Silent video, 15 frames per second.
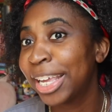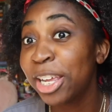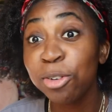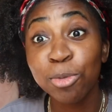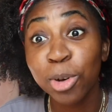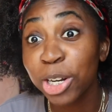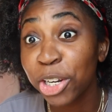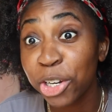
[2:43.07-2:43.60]

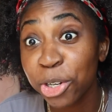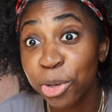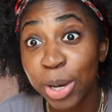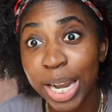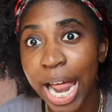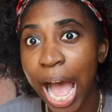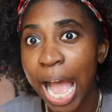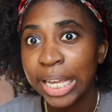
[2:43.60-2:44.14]
Didn't want to do
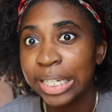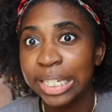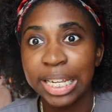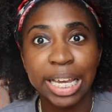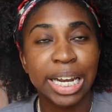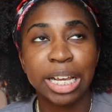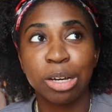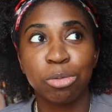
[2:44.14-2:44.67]
it. I
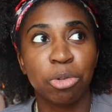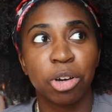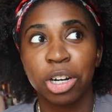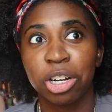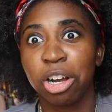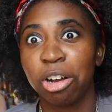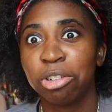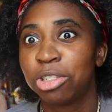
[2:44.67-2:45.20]
didn't want
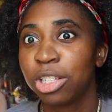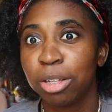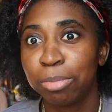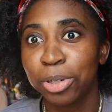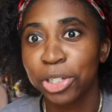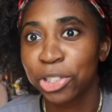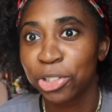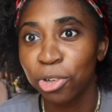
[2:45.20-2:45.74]
to go to the
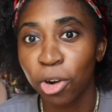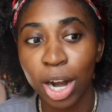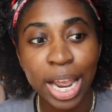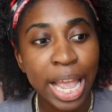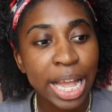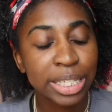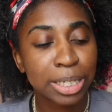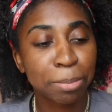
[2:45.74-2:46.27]
bookstore
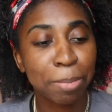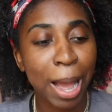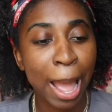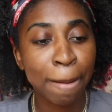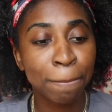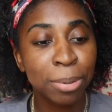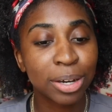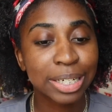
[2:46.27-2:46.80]
to
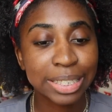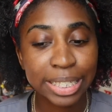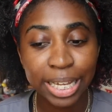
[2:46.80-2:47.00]
buy books.